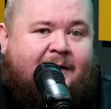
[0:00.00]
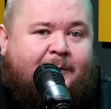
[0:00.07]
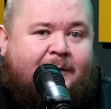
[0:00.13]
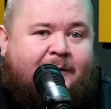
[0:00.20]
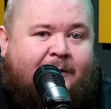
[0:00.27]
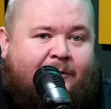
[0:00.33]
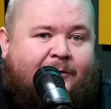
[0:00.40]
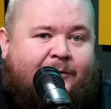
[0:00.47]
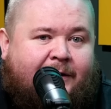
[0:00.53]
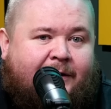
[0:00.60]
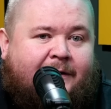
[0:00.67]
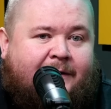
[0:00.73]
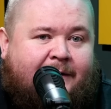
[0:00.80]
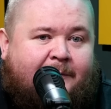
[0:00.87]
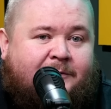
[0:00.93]
to me the other day
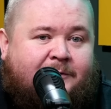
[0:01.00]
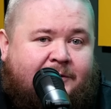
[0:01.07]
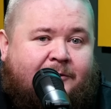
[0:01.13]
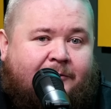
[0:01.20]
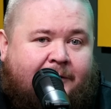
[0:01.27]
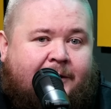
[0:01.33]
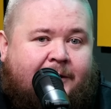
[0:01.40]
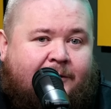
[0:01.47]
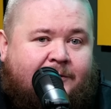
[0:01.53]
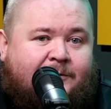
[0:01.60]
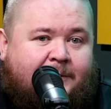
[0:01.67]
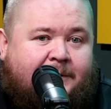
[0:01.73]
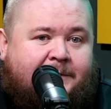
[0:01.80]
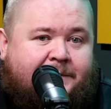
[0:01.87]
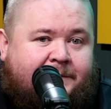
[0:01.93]
that I was a great
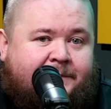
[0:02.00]
housewife.